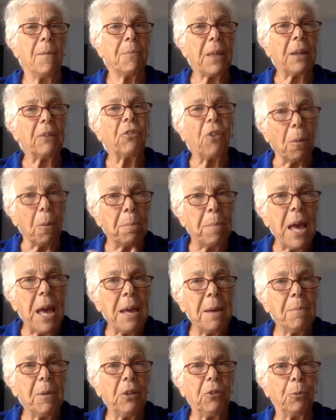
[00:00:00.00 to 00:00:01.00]
that's our
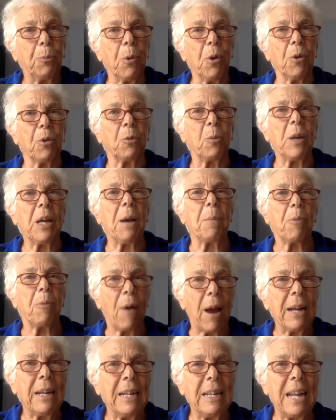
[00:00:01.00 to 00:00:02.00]
baby's birth. We got
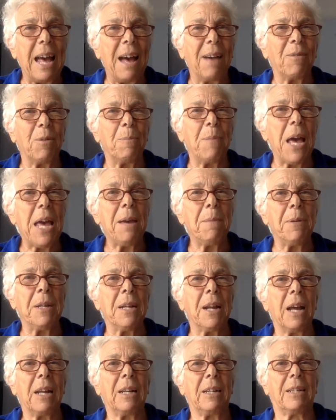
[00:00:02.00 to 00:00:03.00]
pregnant to have a baby,
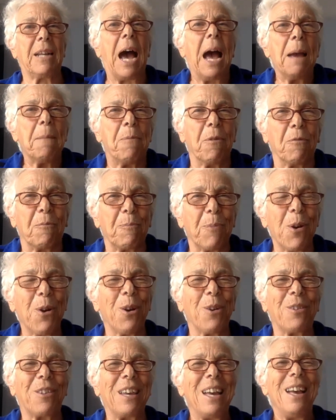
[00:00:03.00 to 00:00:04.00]
not a type of
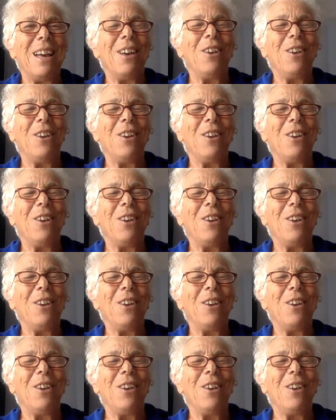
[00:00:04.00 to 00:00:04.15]
birth.